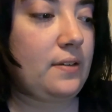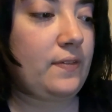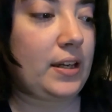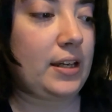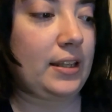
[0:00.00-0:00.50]
I
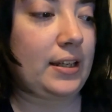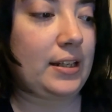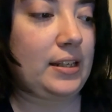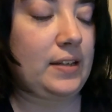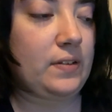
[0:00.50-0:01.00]
get like an
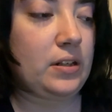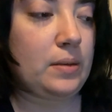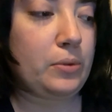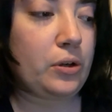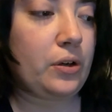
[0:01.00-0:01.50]
even
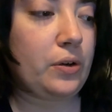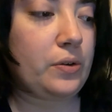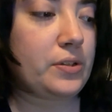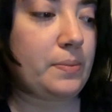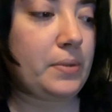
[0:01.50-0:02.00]
number or
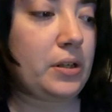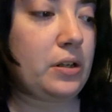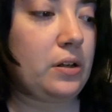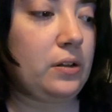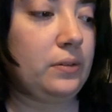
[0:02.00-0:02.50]
something,
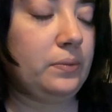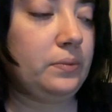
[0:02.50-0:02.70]
or